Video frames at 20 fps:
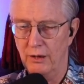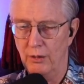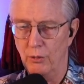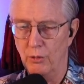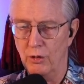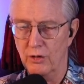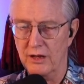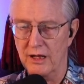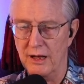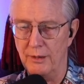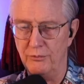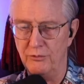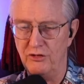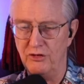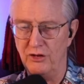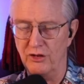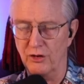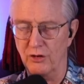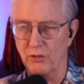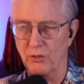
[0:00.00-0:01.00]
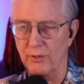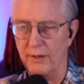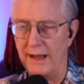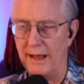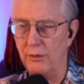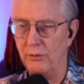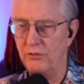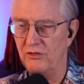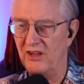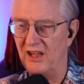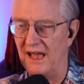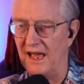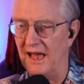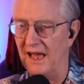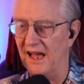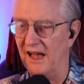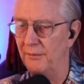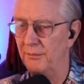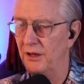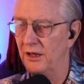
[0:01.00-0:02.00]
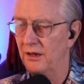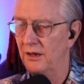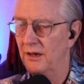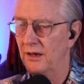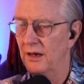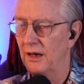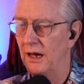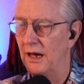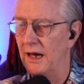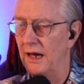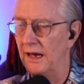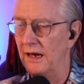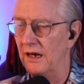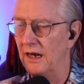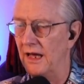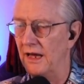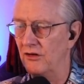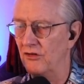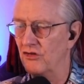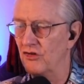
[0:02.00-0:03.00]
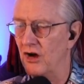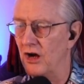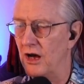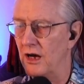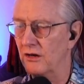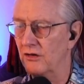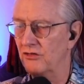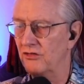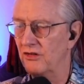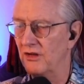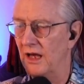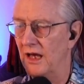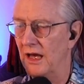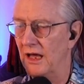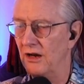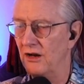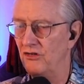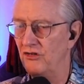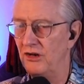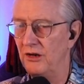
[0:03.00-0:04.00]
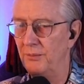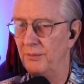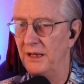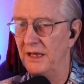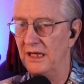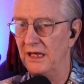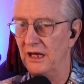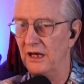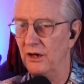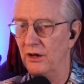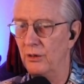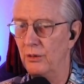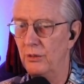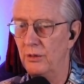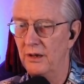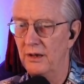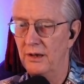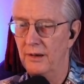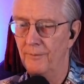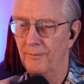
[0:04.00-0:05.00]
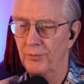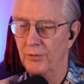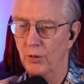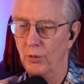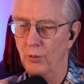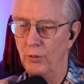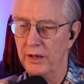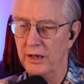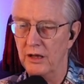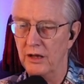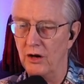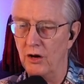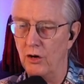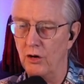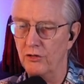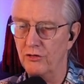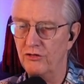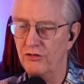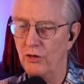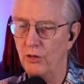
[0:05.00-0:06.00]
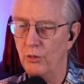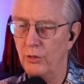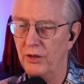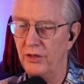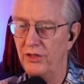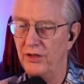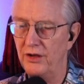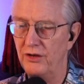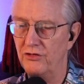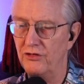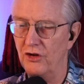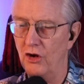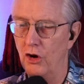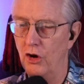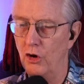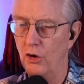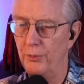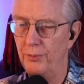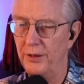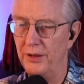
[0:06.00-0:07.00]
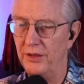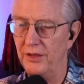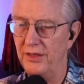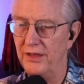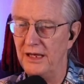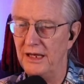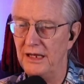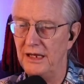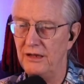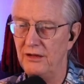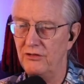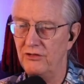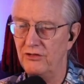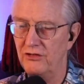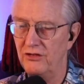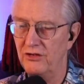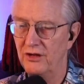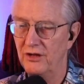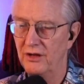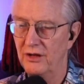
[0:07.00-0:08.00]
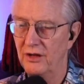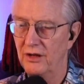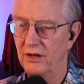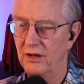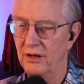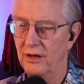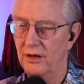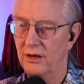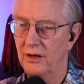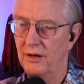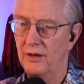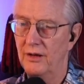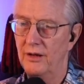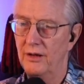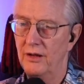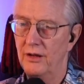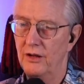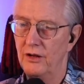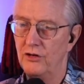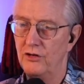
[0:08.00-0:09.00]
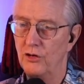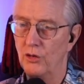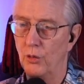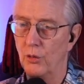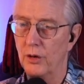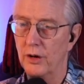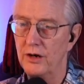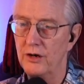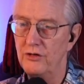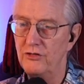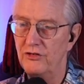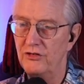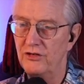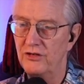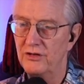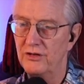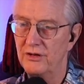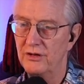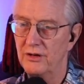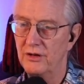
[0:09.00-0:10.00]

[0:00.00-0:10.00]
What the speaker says: We'll come to the ground tab. I'd like chocks and a GPU. We can also, with this, open these doors.